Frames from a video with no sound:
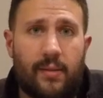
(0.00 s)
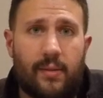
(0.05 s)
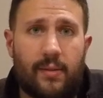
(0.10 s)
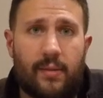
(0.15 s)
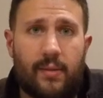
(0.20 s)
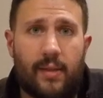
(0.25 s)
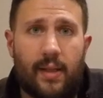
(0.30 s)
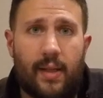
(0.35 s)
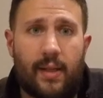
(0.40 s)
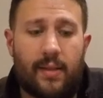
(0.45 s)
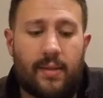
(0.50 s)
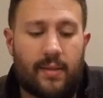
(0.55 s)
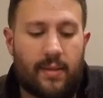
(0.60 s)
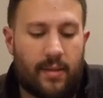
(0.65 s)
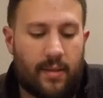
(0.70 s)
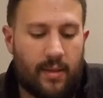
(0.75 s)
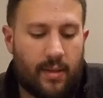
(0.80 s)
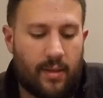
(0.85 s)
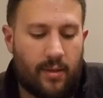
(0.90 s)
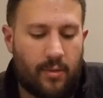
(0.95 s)

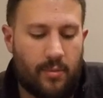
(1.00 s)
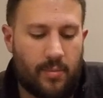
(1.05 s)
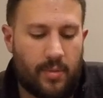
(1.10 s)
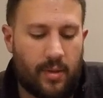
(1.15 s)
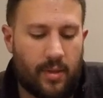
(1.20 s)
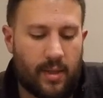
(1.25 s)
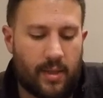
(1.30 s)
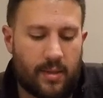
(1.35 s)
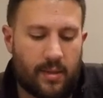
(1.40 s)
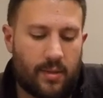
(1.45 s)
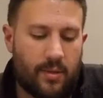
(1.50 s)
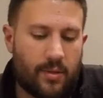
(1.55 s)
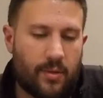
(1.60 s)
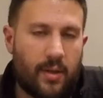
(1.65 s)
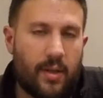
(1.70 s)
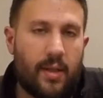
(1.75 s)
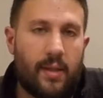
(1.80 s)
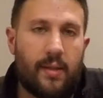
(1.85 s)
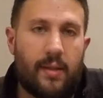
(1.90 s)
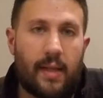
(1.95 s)
test. I hope you guys
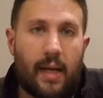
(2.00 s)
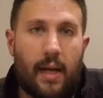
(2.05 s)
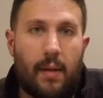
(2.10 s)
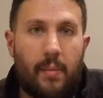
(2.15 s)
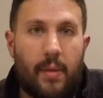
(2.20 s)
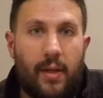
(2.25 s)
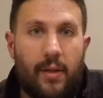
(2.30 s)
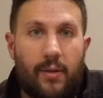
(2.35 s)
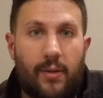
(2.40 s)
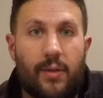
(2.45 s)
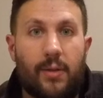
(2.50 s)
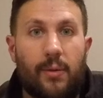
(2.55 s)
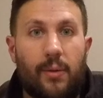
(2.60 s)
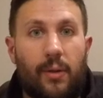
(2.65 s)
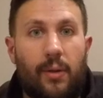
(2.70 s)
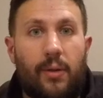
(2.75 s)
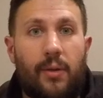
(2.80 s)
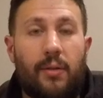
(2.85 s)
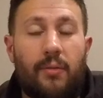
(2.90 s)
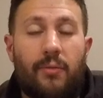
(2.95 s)
enjoyed it. Dom, I know you were
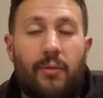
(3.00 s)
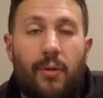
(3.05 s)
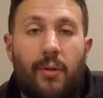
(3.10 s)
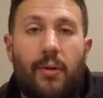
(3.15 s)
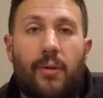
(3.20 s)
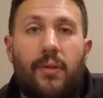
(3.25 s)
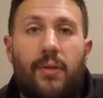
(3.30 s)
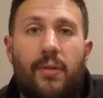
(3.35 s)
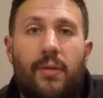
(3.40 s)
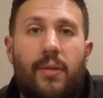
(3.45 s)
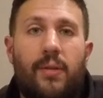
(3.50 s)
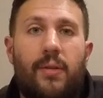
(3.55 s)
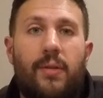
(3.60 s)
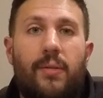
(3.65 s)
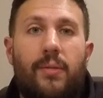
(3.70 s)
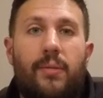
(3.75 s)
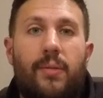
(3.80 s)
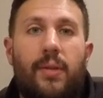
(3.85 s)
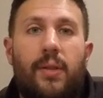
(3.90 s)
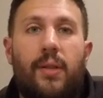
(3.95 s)
looking forward to
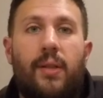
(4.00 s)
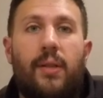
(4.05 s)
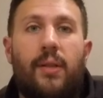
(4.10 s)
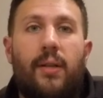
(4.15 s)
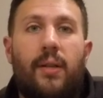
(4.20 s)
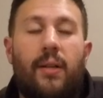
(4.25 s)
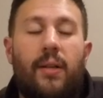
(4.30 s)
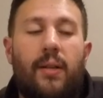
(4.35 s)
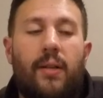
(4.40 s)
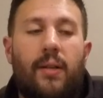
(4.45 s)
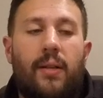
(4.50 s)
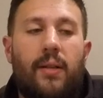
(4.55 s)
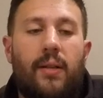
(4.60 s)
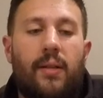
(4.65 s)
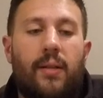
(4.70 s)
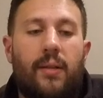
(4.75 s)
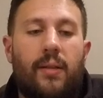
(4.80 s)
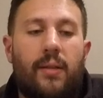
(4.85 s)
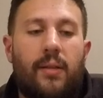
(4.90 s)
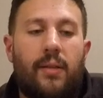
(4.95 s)
it.
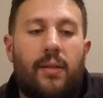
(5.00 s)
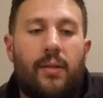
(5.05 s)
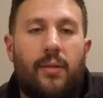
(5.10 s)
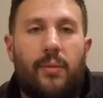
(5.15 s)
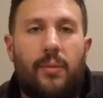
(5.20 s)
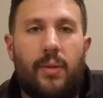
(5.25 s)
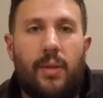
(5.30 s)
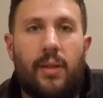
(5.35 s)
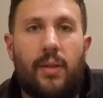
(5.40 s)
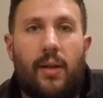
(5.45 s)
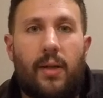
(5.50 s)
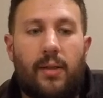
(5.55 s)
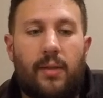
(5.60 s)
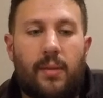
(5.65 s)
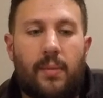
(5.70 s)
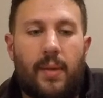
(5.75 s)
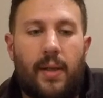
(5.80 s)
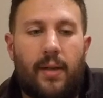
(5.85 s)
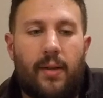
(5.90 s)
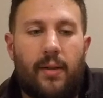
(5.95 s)
We talked
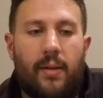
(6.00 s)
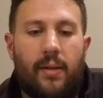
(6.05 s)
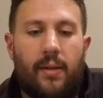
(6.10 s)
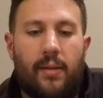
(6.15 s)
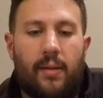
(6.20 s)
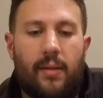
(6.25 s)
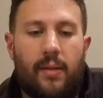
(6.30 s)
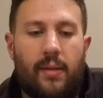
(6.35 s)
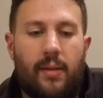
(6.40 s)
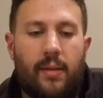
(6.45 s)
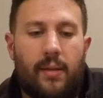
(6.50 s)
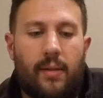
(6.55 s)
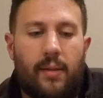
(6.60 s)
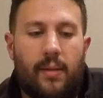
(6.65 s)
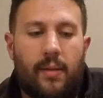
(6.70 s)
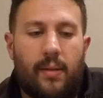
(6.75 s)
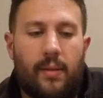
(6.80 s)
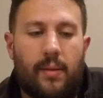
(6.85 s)
about it, and